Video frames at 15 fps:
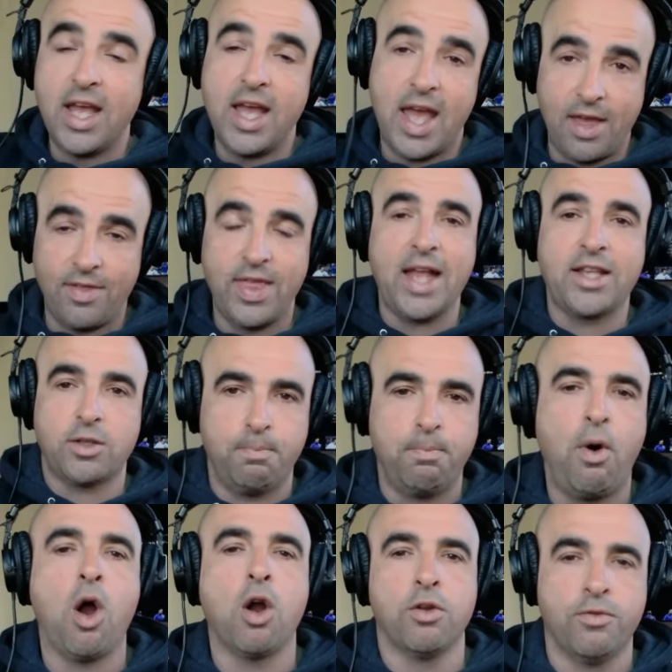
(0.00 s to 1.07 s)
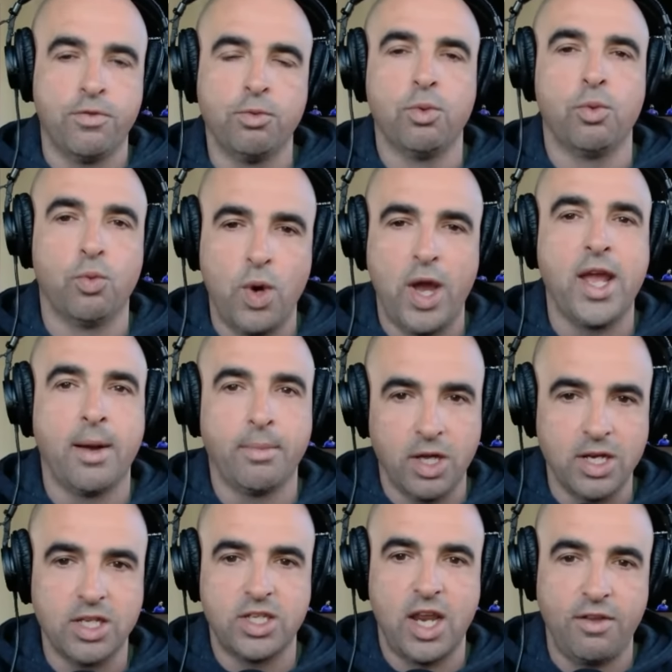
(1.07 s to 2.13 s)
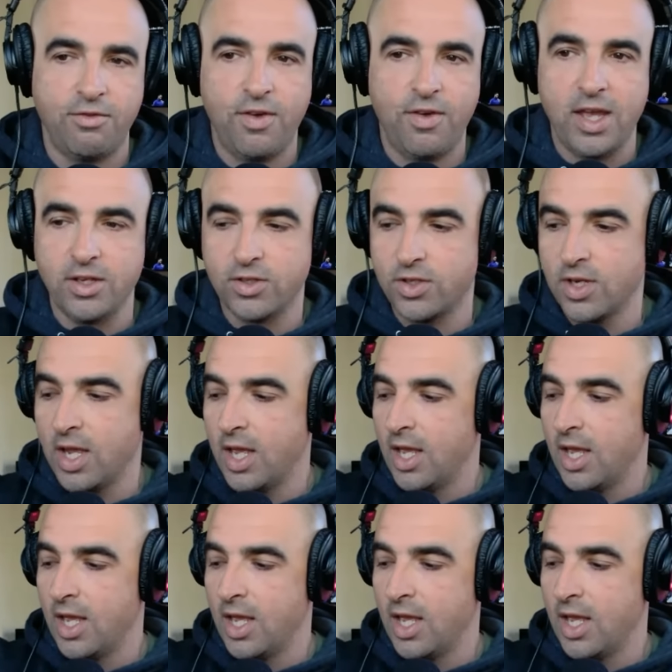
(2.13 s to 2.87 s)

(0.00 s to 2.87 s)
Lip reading: And that's part of the way I'm going to save face.